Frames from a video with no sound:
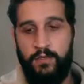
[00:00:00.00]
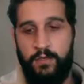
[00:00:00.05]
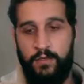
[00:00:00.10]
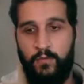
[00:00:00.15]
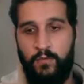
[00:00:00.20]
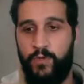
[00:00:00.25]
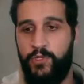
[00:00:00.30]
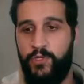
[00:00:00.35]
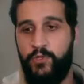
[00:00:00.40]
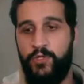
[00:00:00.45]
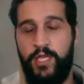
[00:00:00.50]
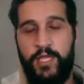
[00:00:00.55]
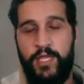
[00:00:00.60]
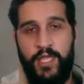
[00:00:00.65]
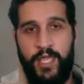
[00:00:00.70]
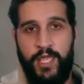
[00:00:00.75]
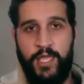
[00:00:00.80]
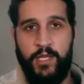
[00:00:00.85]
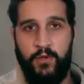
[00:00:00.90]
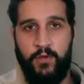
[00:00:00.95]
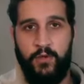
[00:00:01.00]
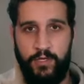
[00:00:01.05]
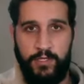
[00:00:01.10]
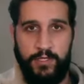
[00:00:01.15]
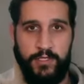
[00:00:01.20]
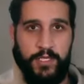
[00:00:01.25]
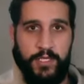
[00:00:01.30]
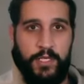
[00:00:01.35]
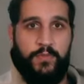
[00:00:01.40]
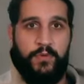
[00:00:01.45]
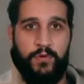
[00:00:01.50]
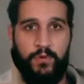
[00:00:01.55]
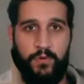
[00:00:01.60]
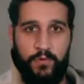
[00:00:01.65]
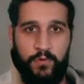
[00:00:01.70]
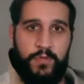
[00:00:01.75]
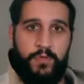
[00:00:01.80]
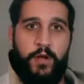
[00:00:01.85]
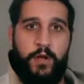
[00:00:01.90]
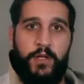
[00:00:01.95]
When you get angry, the typical
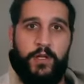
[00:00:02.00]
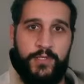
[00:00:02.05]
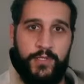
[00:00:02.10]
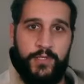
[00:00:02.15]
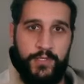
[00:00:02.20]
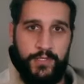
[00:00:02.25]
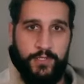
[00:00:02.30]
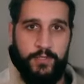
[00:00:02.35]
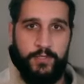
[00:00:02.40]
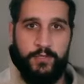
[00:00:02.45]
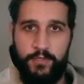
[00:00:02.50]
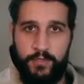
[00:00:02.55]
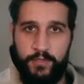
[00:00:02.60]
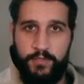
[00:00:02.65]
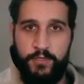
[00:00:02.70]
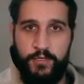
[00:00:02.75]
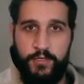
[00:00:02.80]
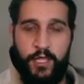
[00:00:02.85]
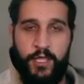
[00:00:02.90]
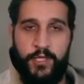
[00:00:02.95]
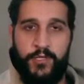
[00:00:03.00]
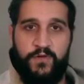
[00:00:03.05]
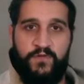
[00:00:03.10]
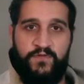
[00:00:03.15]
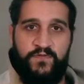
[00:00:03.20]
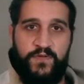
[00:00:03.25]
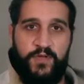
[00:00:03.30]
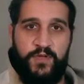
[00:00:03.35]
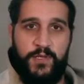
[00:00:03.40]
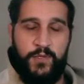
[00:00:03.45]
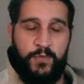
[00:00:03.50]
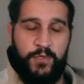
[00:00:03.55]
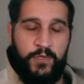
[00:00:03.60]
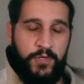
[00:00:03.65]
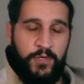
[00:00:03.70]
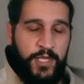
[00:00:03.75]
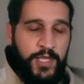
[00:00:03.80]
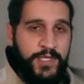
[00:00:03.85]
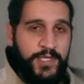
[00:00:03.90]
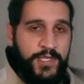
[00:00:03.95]
response is to clench your fist. When you
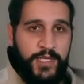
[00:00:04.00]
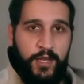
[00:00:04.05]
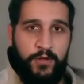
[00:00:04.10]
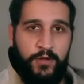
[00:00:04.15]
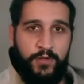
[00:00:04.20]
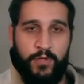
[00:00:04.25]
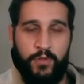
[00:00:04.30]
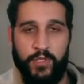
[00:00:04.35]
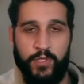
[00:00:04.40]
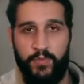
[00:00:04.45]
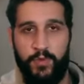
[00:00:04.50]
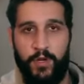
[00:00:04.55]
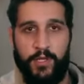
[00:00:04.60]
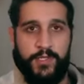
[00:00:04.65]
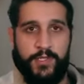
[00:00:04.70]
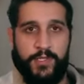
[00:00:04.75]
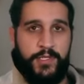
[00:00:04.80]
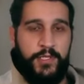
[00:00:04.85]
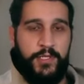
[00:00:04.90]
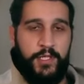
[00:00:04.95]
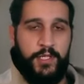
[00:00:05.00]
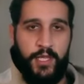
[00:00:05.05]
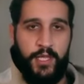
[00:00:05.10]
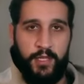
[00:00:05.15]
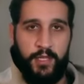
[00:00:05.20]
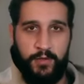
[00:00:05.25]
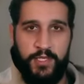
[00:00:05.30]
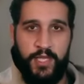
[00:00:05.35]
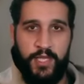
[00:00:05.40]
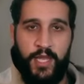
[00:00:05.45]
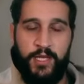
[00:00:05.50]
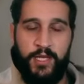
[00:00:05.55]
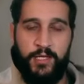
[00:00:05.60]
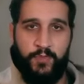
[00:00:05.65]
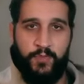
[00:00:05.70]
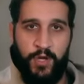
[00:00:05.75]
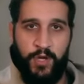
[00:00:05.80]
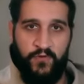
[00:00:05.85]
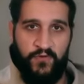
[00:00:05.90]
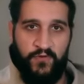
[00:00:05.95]
get scared, the response is to like tighten
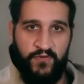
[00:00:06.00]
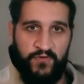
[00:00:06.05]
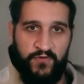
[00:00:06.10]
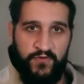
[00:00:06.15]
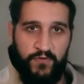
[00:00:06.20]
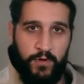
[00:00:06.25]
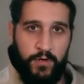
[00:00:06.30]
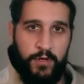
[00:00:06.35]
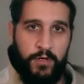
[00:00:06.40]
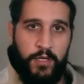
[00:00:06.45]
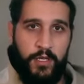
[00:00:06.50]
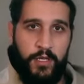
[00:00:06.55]
your pelvic floor